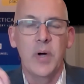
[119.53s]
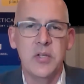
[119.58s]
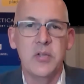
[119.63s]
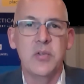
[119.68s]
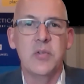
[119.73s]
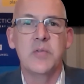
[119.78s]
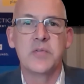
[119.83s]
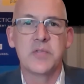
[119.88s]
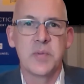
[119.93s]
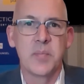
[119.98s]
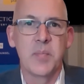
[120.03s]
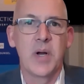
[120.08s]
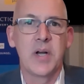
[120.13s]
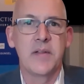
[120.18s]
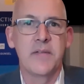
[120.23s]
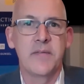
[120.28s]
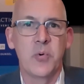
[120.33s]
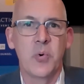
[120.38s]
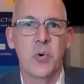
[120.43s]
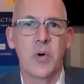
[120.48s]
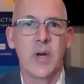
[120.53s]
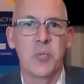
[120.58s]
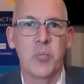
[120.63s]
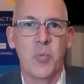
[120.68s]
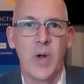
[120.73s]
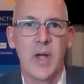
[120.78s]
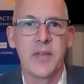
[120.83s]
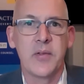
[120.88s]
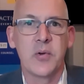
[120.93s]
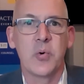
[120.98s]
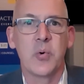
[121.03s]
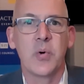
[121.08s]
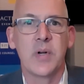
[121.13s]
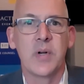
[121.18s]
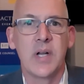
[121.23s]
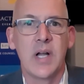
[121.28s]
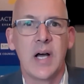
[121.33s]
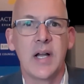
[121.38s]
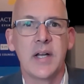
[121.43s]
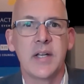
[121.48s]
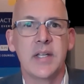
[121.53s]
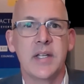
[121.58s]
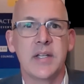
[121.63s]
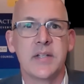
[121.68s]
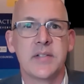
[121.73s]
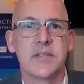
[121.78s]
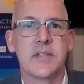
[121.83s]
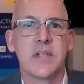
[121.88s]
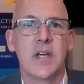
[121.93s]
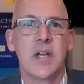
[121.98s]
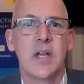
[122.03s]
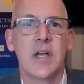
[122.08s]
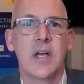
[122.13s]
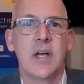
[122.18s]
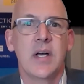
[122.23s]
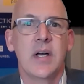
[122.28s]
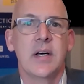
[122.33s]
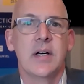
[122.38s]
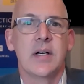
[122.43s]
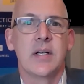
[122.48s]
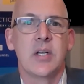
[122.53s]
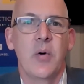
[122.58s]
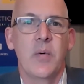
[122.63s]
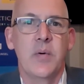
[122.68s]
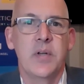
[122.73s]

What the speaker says: you use the money for and whether or not it's going